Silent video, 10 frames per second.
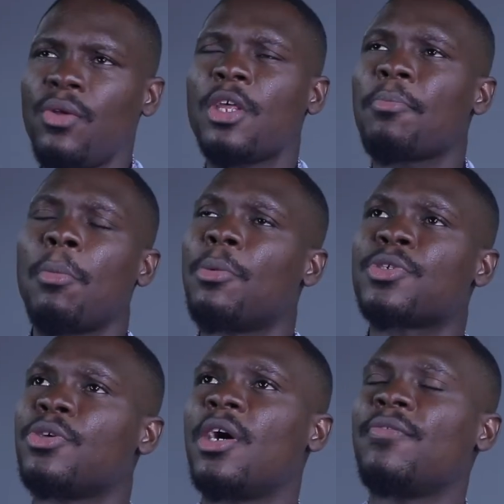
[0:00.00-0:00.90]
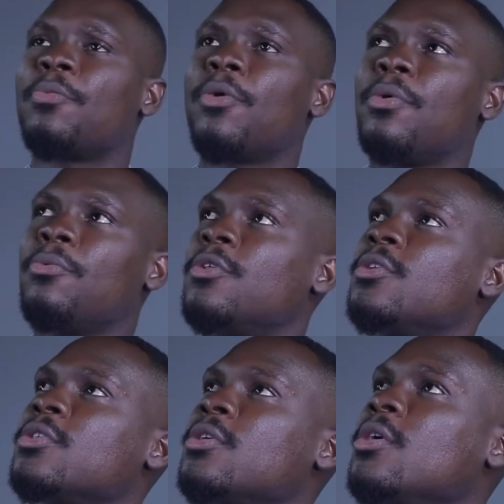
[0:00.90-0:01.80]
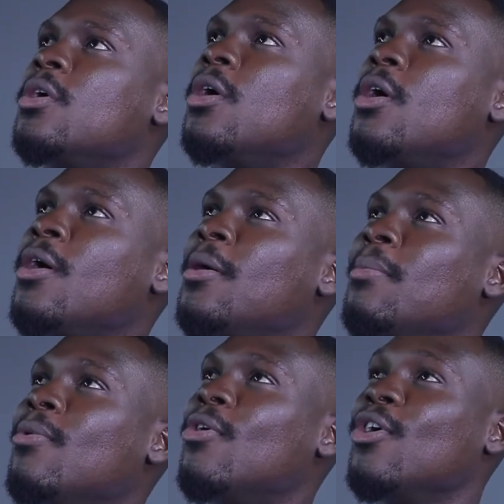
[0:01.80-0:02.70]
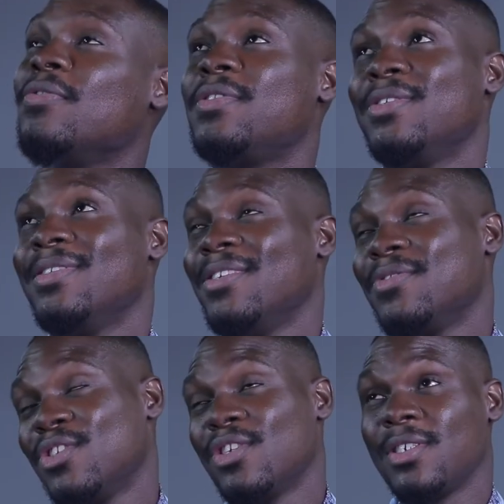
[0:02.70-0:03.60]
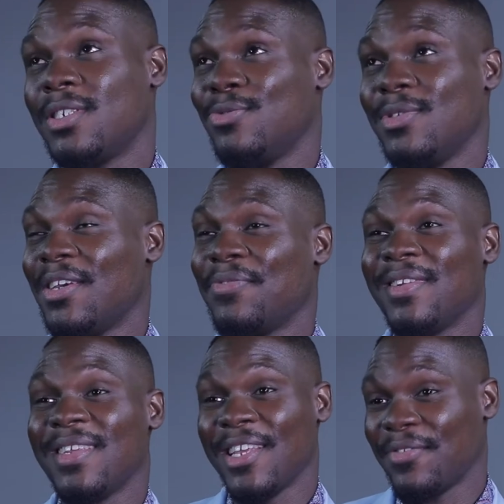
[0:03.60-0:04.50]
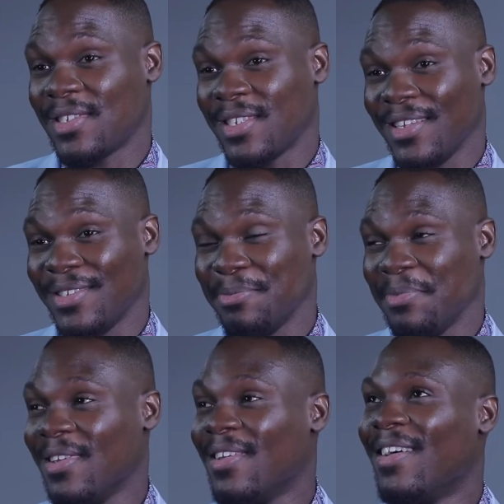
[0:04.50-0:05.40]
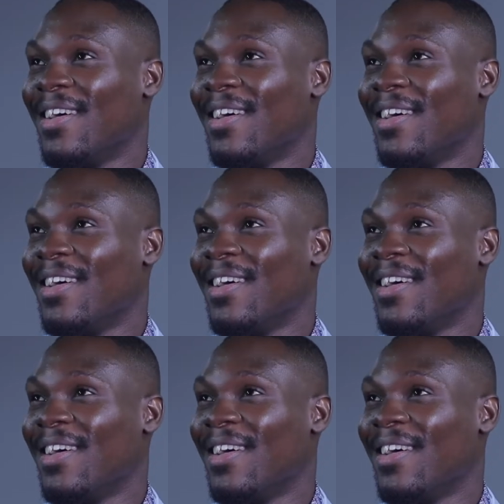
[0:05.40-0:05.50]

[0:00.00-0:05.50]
I don't think my mom is gonna have a problem with it. Or if she does, she would definitely never say it to me.